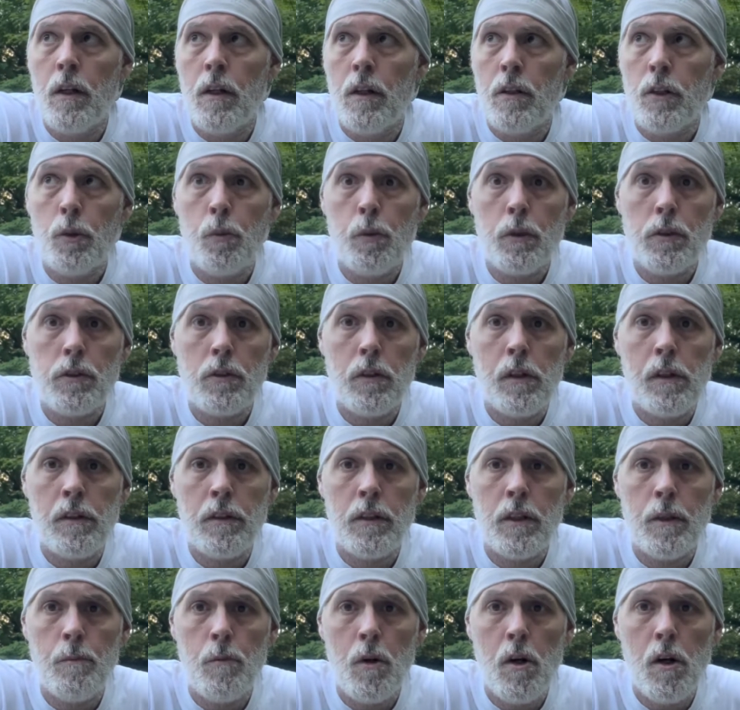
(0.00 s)
So we're starting
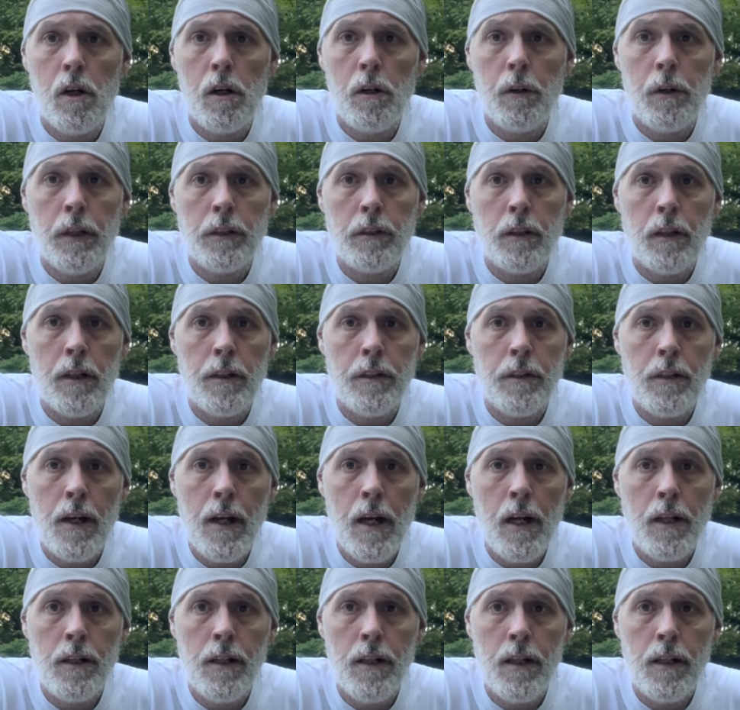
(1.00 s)
tomorrow at
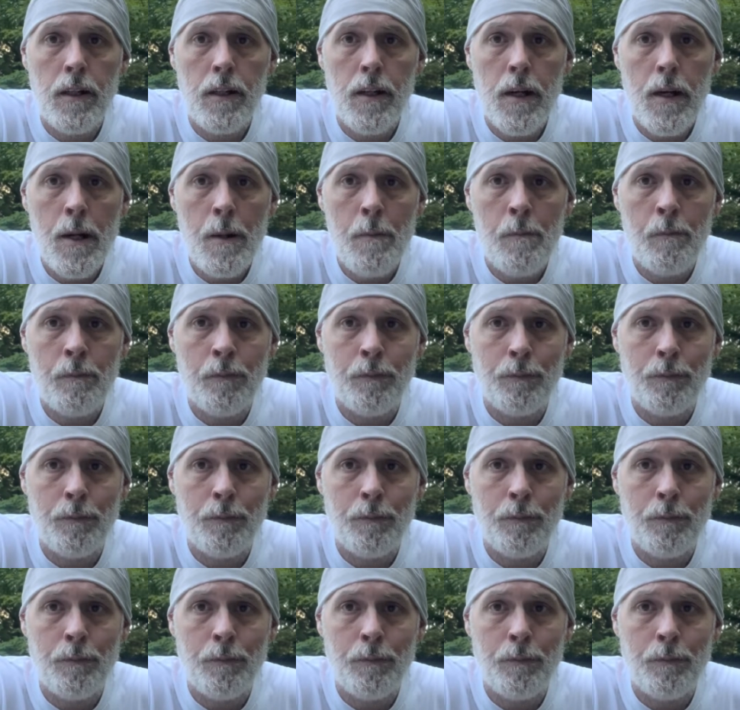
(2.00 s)
9 a.m.